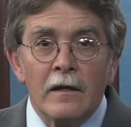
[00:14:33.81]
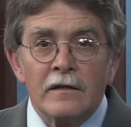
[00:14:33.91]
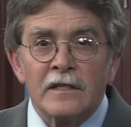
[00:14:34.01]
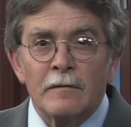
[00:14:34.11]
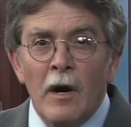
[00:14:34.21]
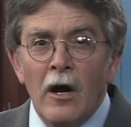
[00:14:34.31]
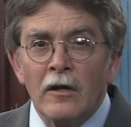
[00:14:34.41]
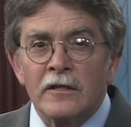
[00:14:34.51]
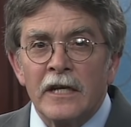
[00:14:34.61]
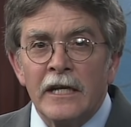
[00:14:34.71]
Small
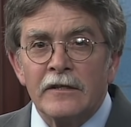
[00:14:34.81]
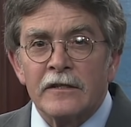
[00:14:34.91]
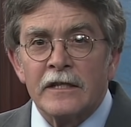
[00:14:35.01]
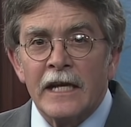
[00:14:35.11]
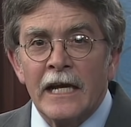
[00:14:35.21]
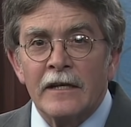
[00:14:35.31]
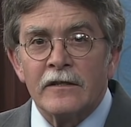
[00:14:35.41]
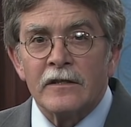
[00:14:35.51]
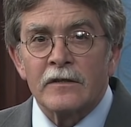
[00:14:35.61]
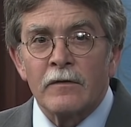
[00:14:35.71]
changes in
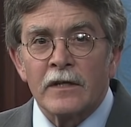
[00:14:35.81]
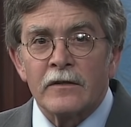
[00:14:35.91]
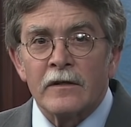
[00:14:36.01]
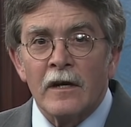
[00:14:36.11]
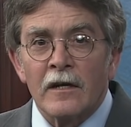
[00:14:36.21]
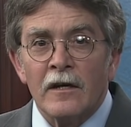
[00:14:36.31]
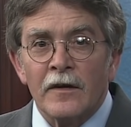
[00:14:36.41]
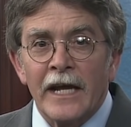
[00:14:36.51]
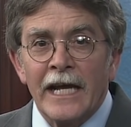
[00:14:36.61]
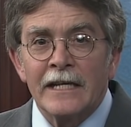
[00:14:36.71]
antigen structure are
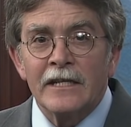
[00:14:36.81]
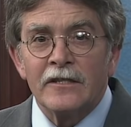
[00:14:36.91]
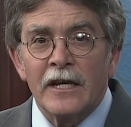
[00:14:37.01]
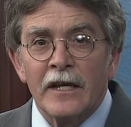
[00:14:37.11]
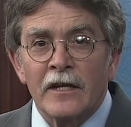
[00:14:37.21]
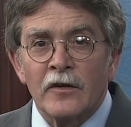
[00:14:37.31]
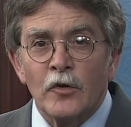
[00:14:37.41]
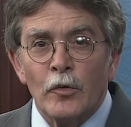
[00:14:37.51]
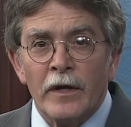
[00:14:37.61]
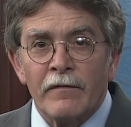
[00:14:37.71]
called antigenic
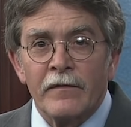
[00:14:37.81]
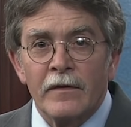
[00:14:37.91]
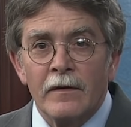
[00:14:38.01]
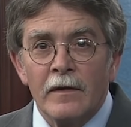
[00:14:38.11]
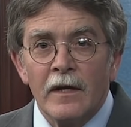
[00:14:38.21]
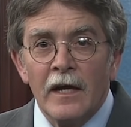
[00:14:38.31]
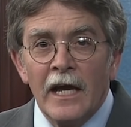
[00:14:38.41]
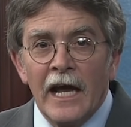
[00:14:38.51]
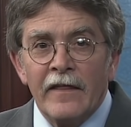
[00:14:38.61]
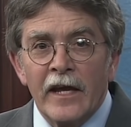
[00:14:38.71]
drift,
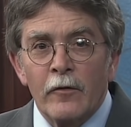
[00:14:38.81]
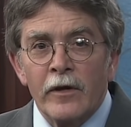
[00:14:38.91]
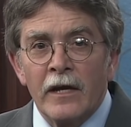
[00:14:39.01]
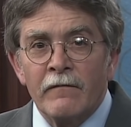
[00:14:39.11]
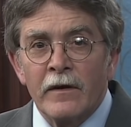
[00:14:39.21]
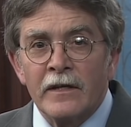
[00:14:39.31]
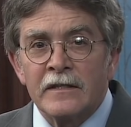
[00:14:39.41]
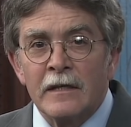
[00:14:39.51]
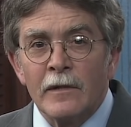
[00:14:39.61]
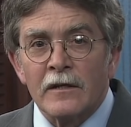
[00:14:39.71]
and they create very
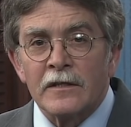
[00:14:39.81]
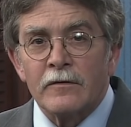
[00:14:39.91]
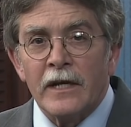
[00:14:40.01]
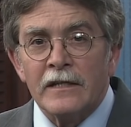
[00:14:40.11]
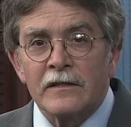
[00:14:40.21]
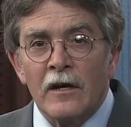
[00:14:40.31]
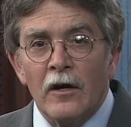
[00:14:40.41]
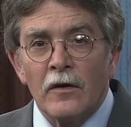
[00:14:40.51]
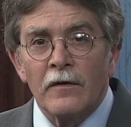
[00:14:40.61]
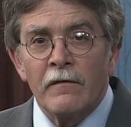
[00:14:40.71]
similar strains
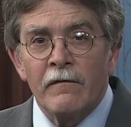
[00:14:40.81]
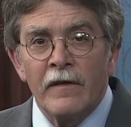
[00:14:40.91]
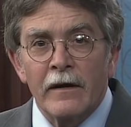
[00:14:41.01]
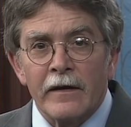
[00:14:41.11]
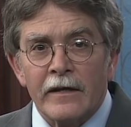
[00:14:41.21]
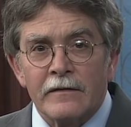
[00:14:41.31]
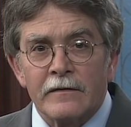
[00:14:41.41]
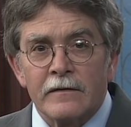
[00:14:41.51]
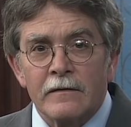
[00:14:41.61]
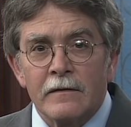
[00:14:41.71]
called
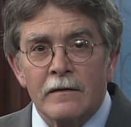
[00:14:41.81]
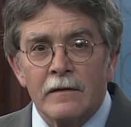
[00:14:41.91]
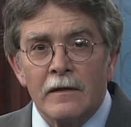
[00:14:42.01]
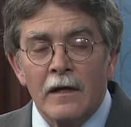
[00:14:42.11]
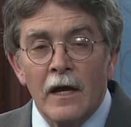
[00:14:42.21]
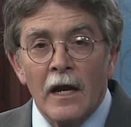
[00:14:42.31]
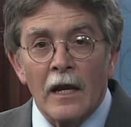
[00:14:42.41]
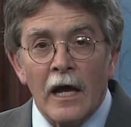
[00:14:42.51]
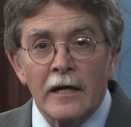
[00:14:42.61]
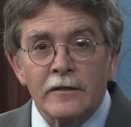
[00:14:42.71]
variants.
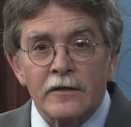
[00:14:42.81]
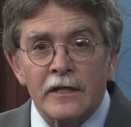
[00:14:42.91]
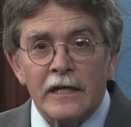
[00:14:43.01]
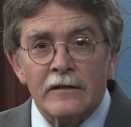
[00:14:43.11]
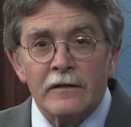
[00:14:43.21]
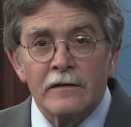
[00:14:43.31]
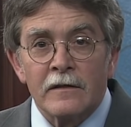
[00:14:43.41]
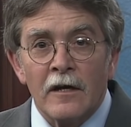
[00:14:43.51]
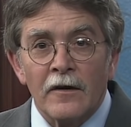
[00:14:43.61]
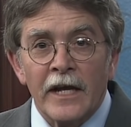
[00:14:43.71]
Larger changes,
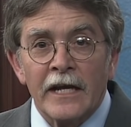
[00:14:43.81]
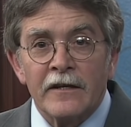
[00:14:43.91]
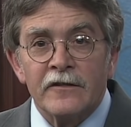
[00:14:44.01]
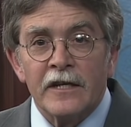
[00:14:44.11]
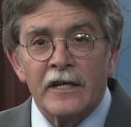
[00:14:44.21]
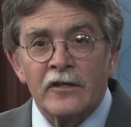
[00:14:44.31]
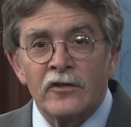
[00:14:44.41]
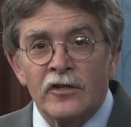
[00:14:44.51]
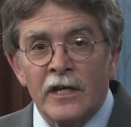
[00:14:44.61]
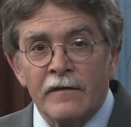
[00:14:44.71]
called antigenic
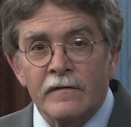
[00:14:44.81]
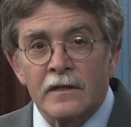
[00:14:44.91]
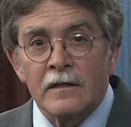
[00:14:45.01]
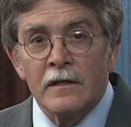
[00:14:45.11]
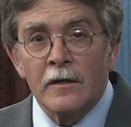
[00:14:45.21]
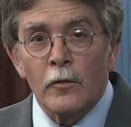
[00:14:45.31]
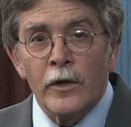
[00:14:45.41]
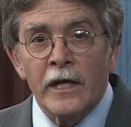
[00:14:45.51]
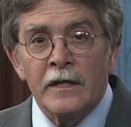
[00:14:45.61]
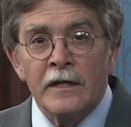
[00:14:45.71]
shifts,
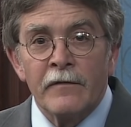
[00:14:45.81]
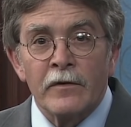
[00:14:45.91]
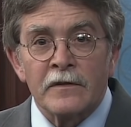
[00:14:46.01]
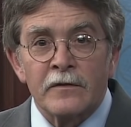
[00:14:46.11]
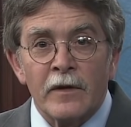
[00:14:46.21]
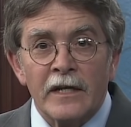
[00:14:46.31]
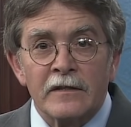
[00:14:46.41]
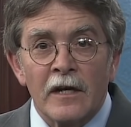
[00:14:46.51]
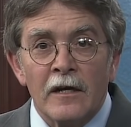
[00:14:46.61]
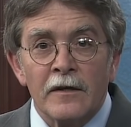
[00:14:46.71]
create different strains
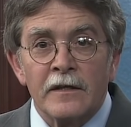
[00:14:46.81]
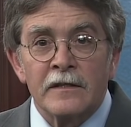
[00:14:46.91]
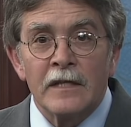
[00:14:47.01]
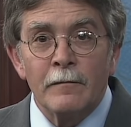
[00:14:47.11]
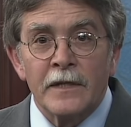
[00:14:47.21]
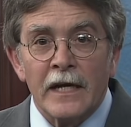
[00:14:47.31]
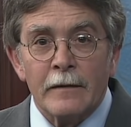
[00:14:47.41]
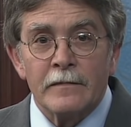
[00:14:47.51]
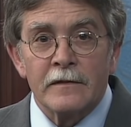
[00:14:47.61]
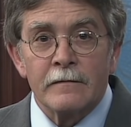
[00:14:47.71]
called
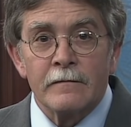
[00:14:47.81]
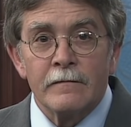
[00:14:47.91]
subtypes.